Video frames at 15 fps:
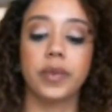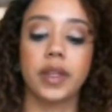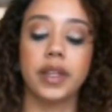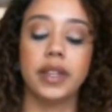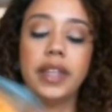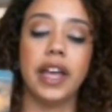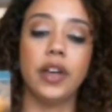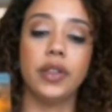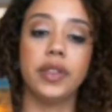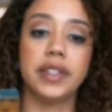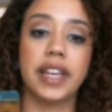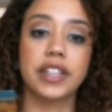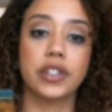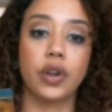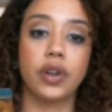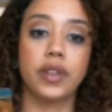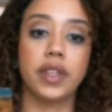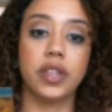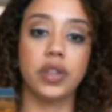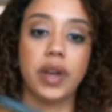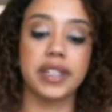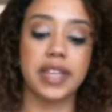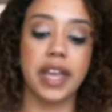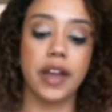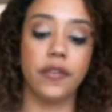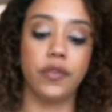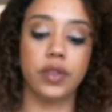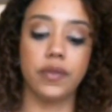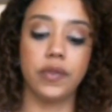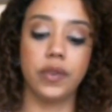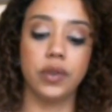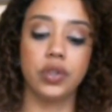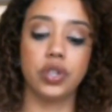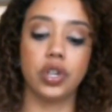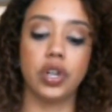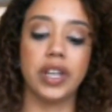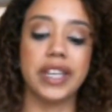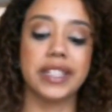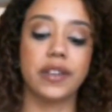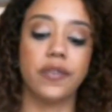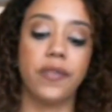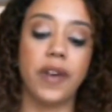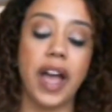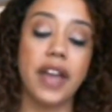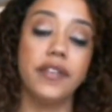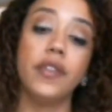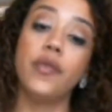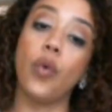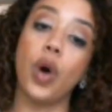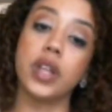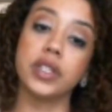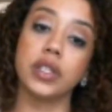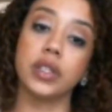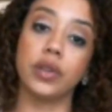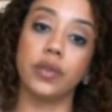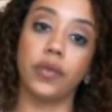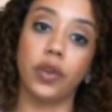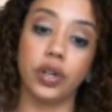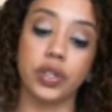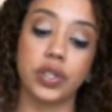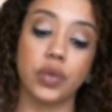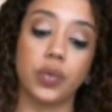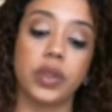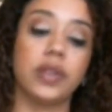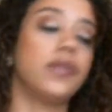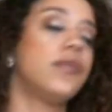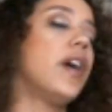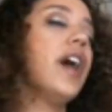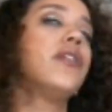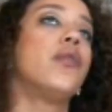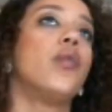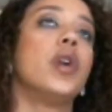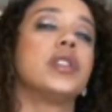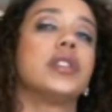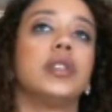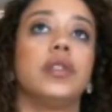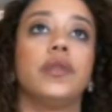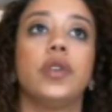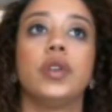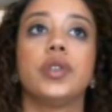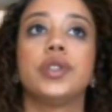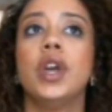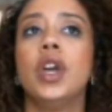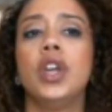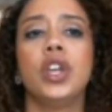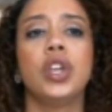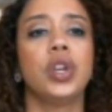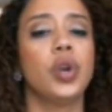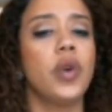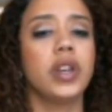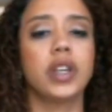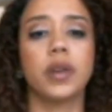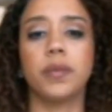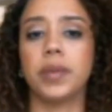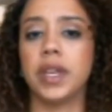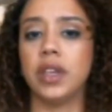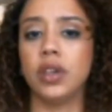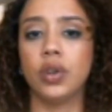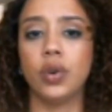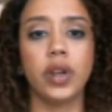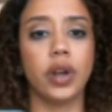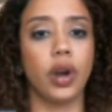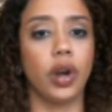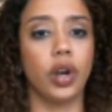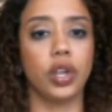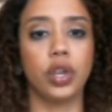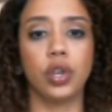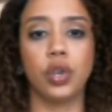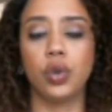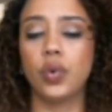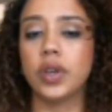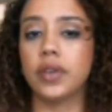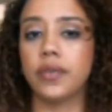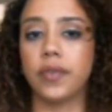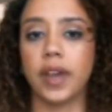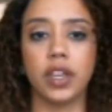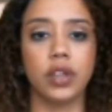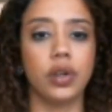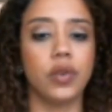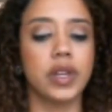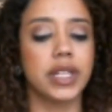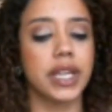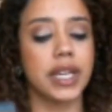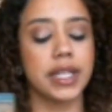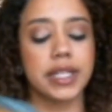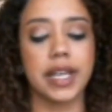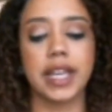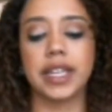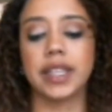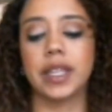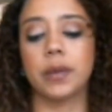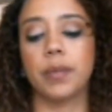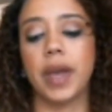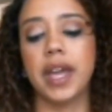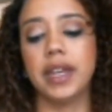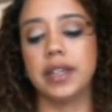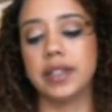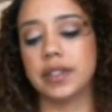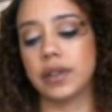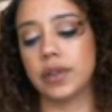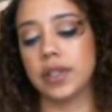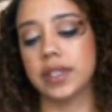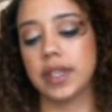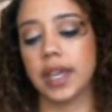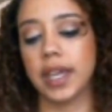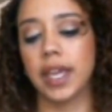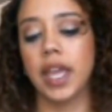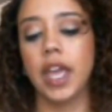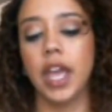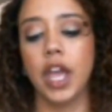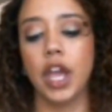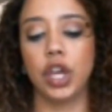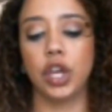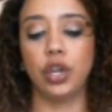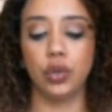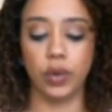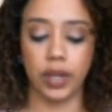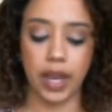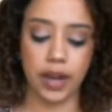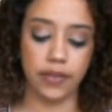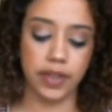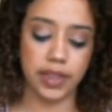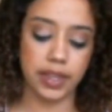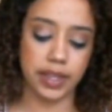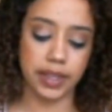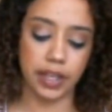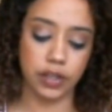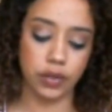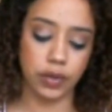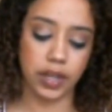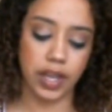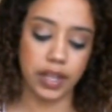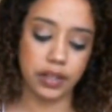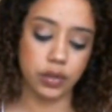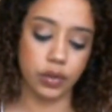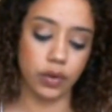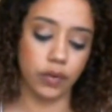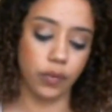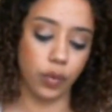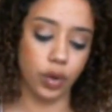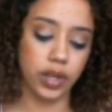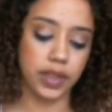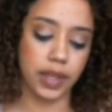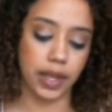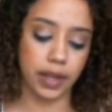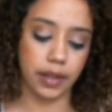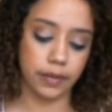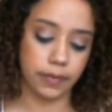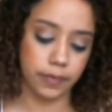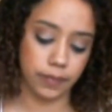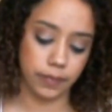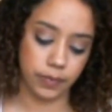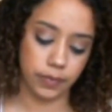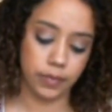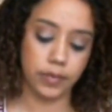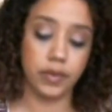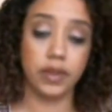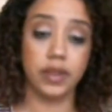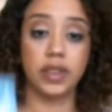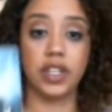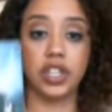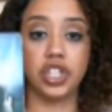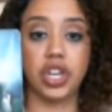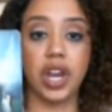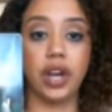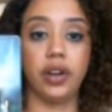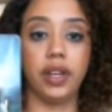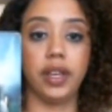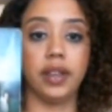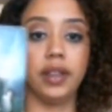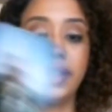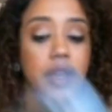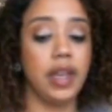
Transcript: Now, the next card that you guys have for the future is the Five of Wands in the reverse. So with the Five of Wands in the reverse, you don't want to compete. You don't want to argue. You don't want to fight. You don't want to get into anything petty. So it's like you're doing everything that you can to avoid that. The Chariot.